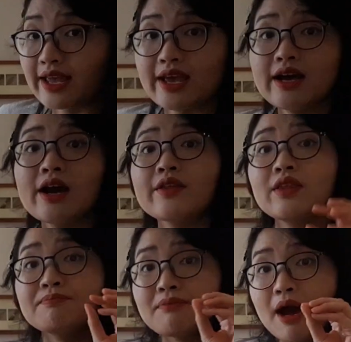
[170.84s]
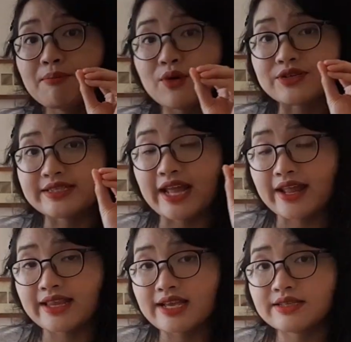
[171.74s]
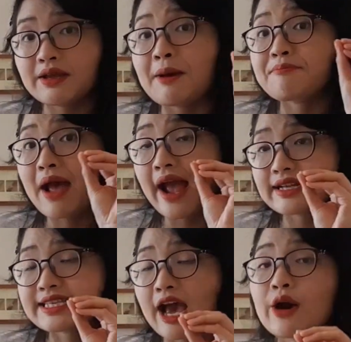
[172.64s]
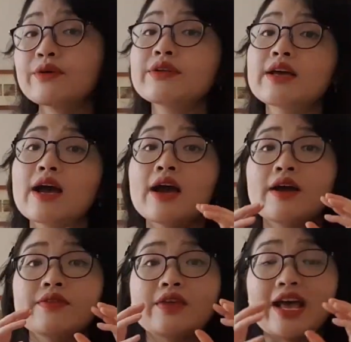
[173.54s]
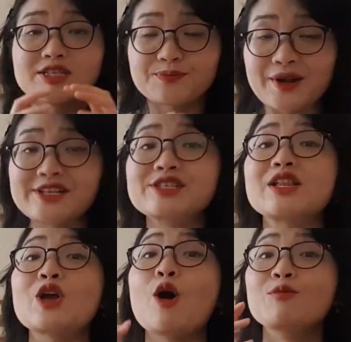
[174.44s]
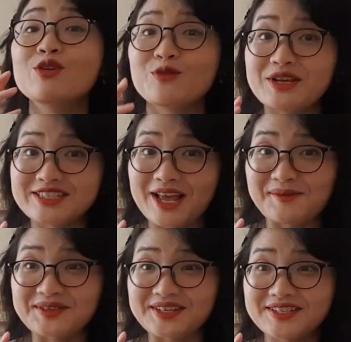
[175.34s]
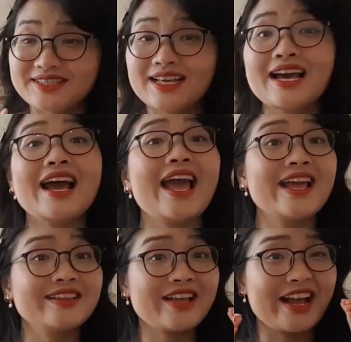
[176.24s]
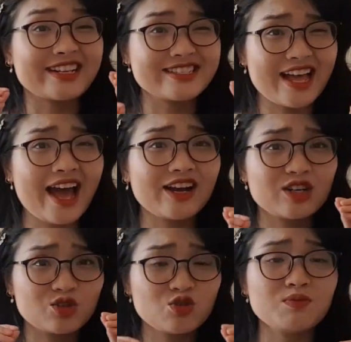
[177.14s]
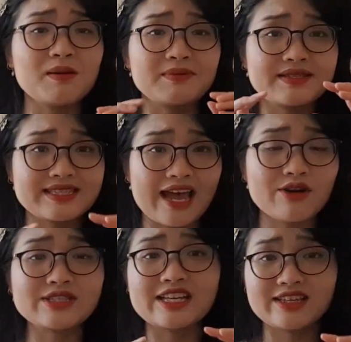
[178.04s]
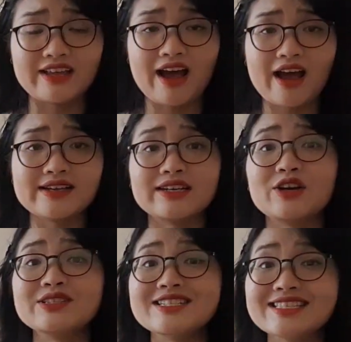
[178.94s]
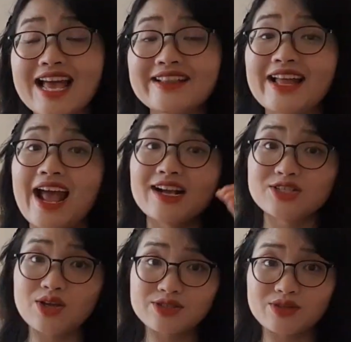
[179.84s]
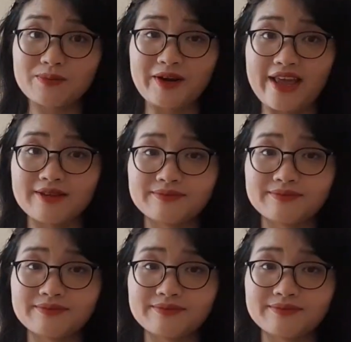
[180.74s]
here, the purple staining marked out the expression of the receptors in the exact group of cells in the eye that are gonna send the axon to the brain.